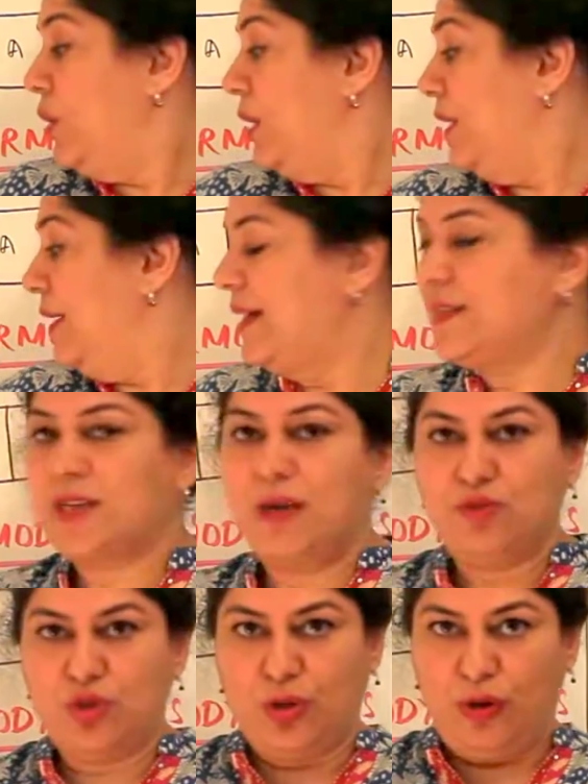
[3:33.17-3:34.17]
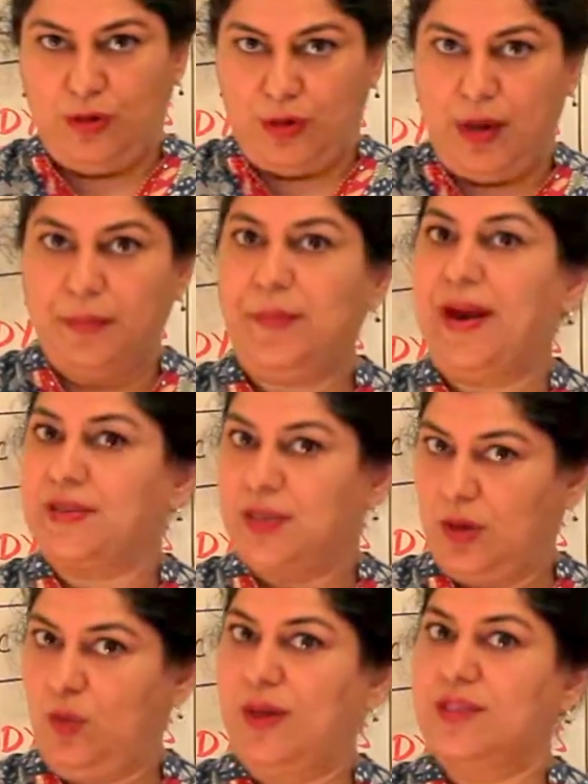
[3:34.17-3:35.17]
Let us come to the
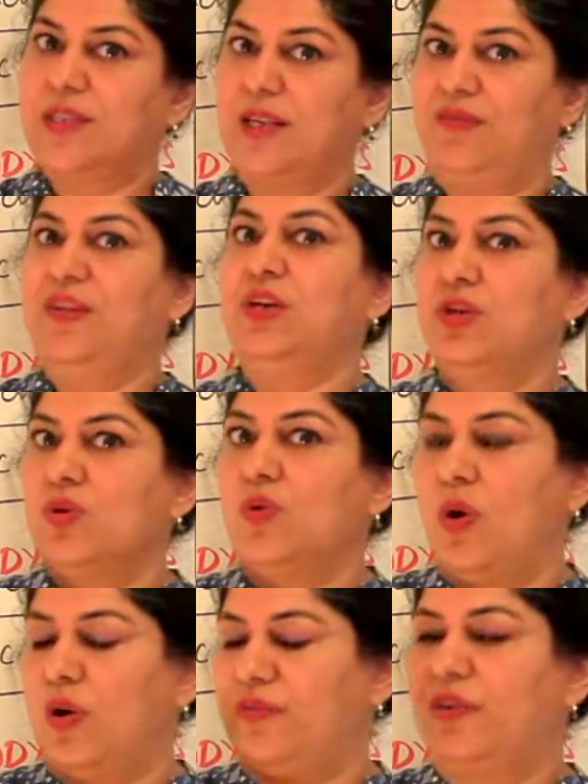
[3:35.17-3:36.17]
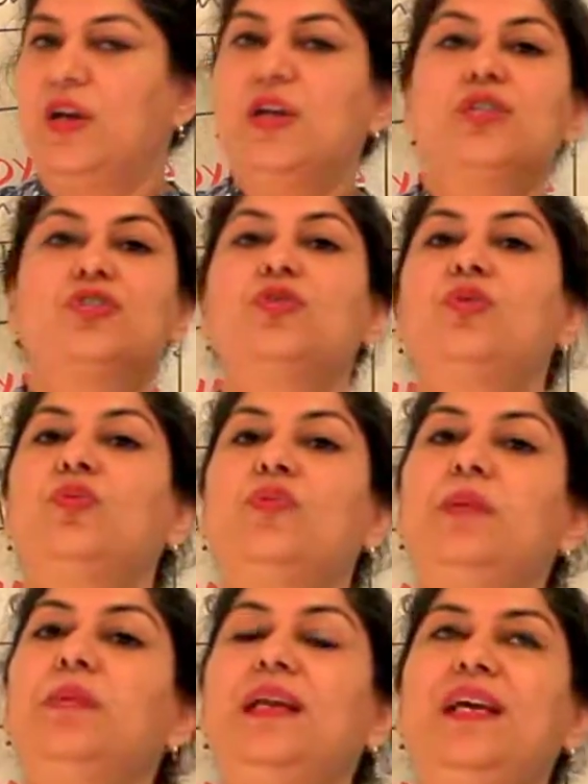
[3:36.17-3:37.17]
practical ones that we know of. So
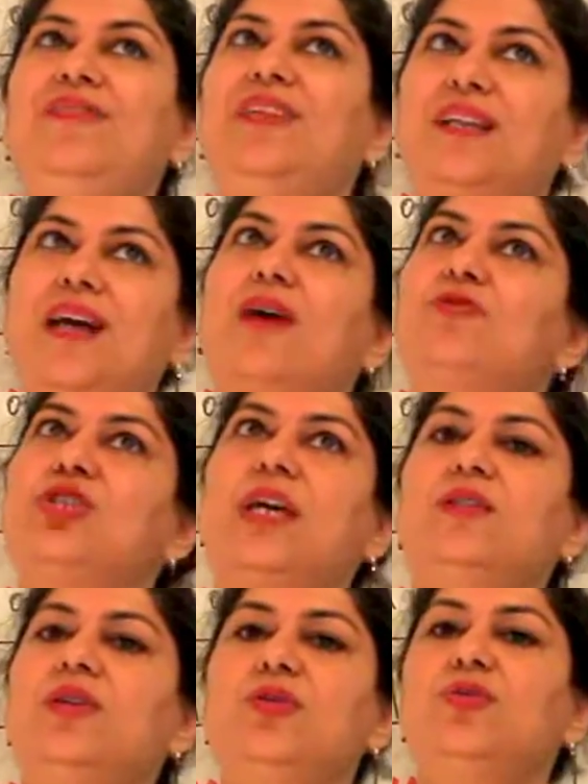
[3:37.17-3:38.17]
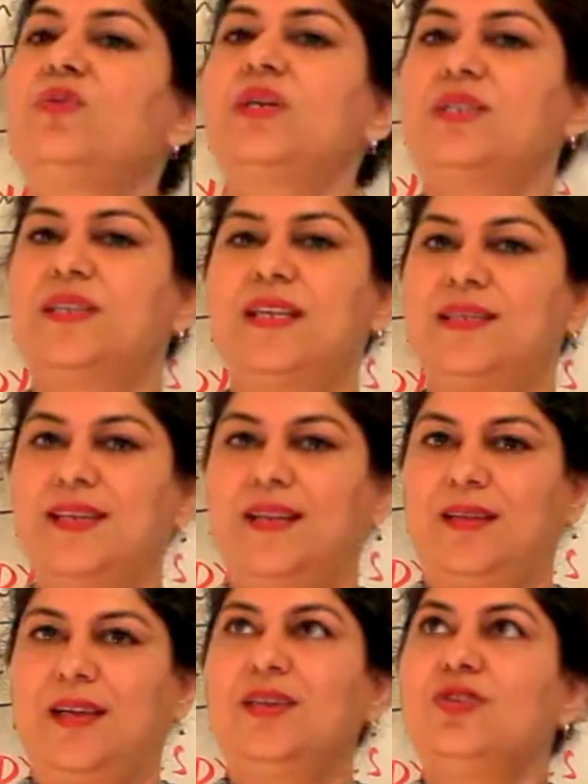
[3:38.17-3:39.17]
we believe that outside the universe there's
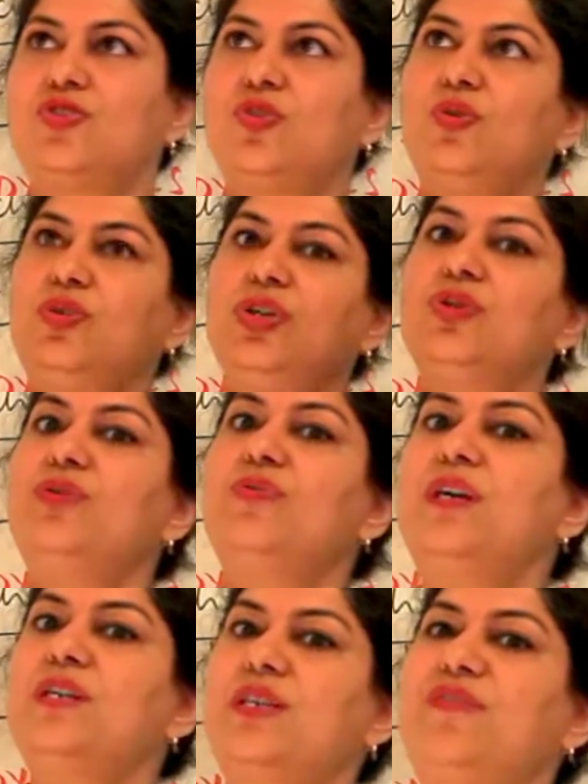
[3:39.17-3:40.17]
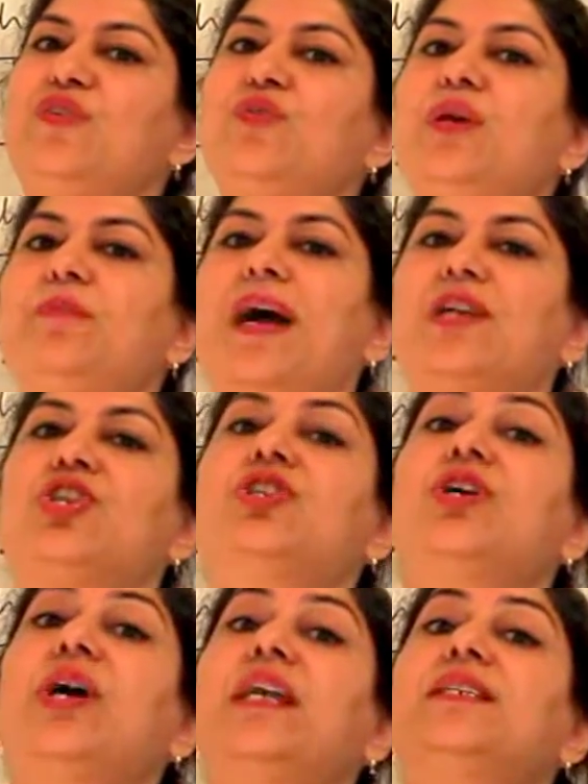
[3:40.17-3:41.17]
nothing. So the universe, if you imagine
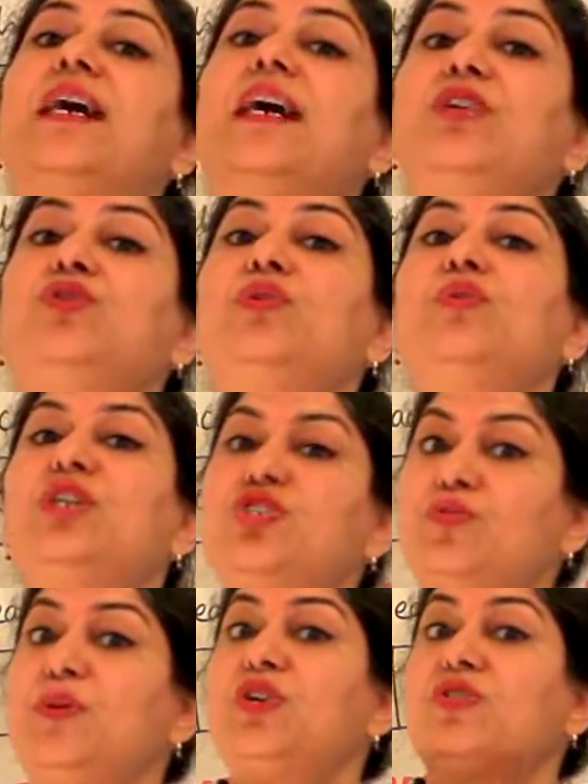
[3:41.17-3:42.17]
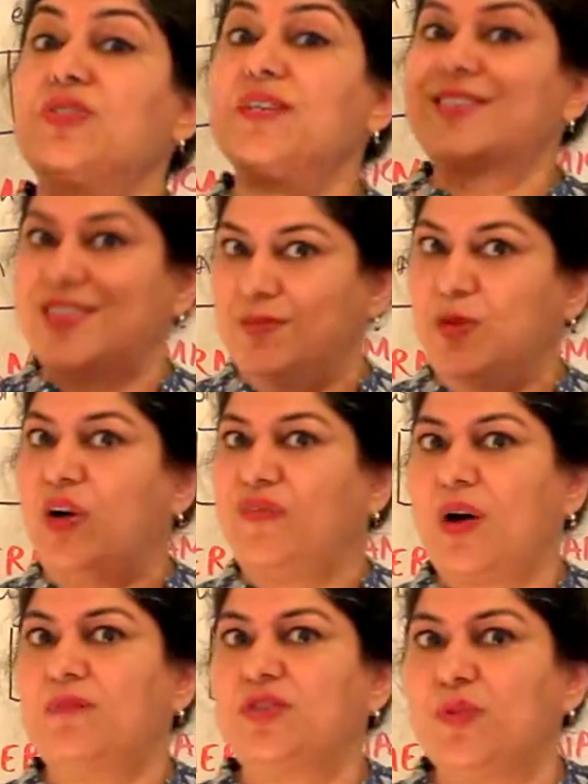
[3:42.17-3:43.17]
the entire universe to be your system of
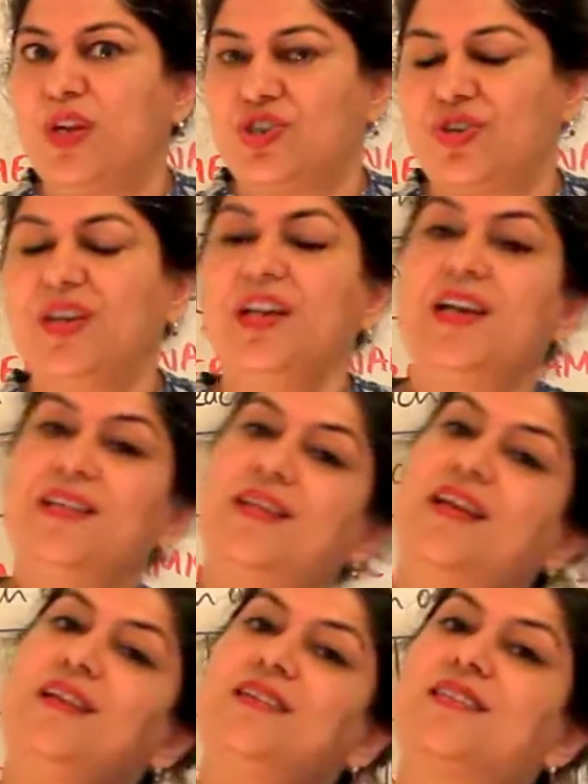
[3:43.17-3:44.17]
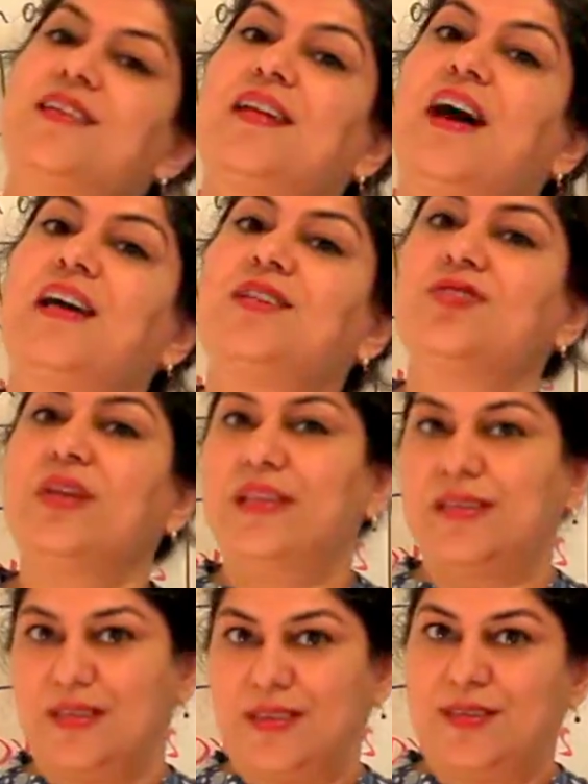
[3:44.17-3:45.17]
observation, then it is an
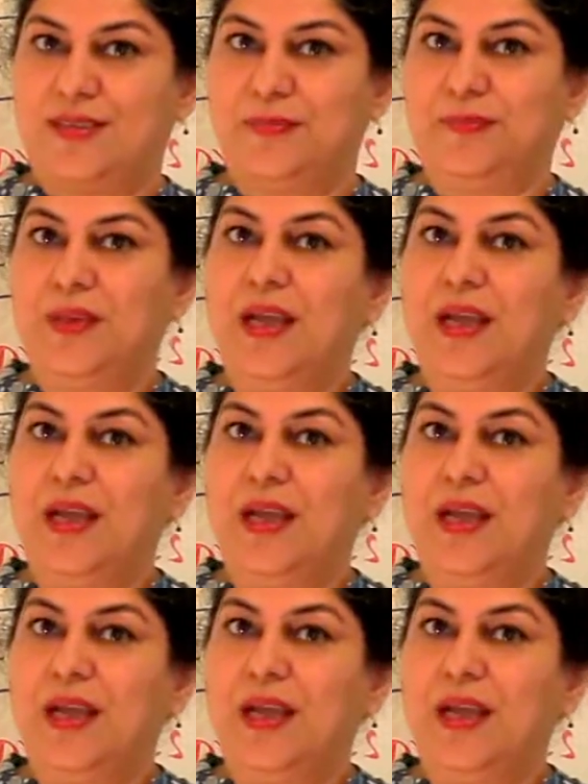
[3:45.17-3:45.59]
isolated system.